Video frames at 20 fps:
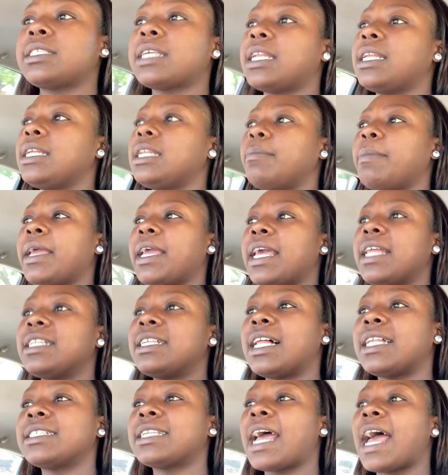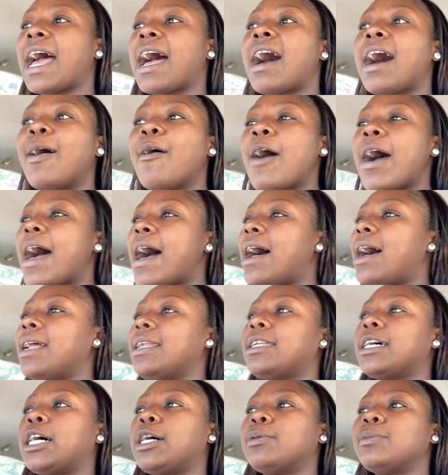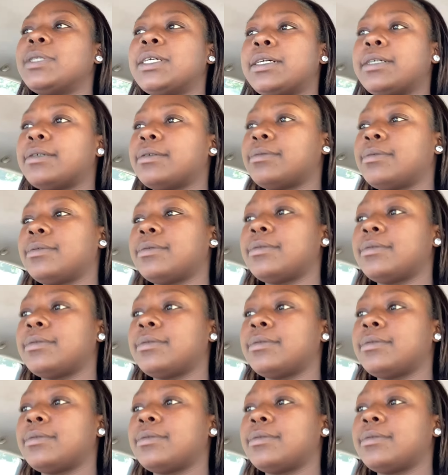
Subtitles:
I need to make $80. How? I don't know.